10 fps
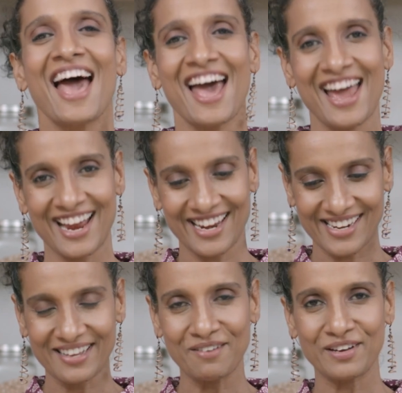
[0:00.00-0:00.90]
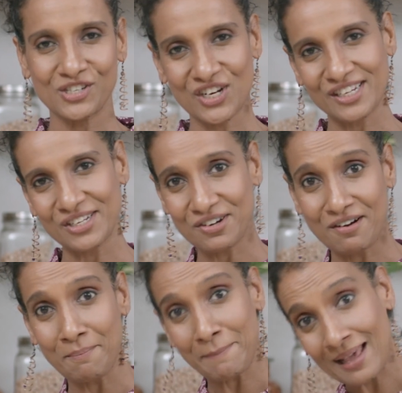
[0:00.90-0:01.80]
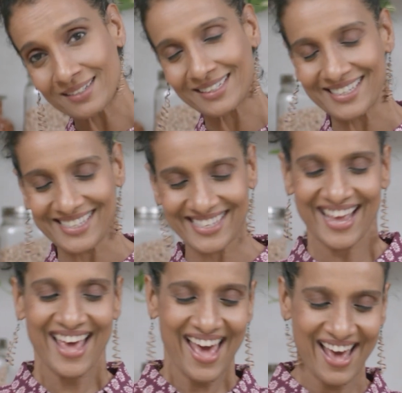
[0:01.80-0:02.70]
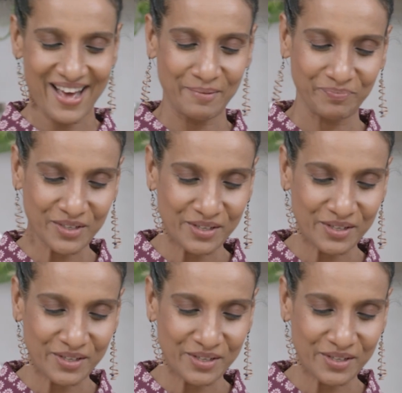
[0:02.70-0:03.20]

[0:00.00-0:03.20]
and eventually into our bellies. Um,